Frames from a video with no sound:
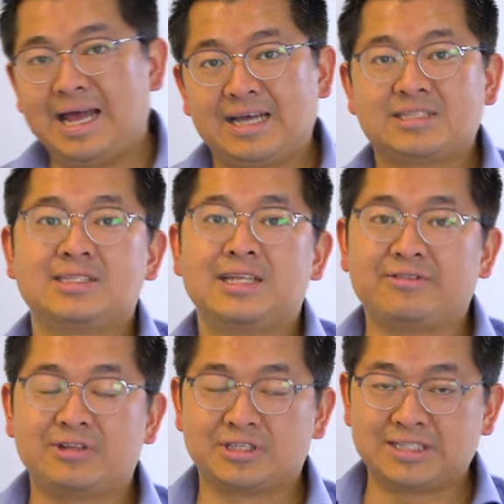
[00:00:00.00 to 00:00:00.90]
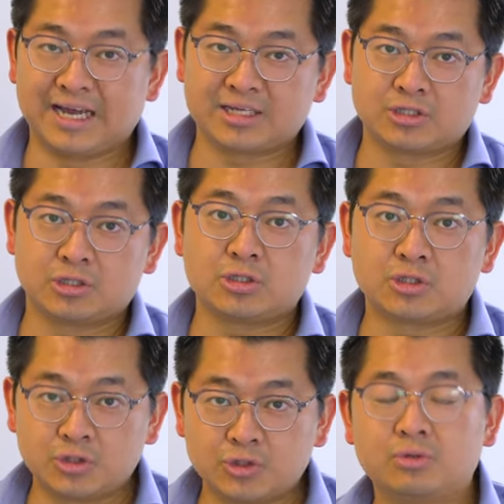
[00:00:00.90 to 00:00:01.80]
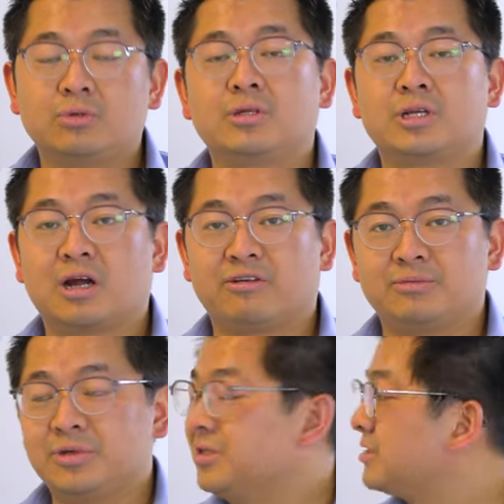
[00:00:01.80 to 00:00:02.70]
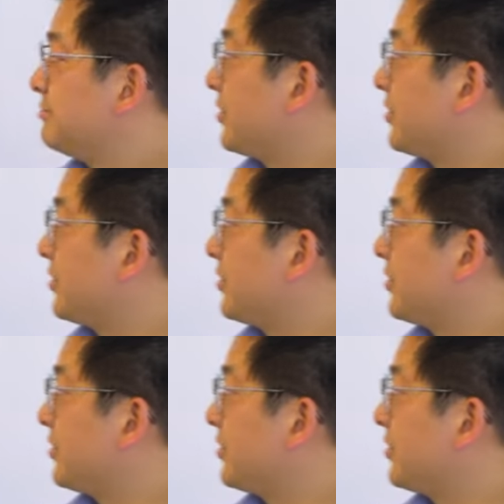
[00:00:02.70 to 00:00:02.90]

as dividend tax to the government.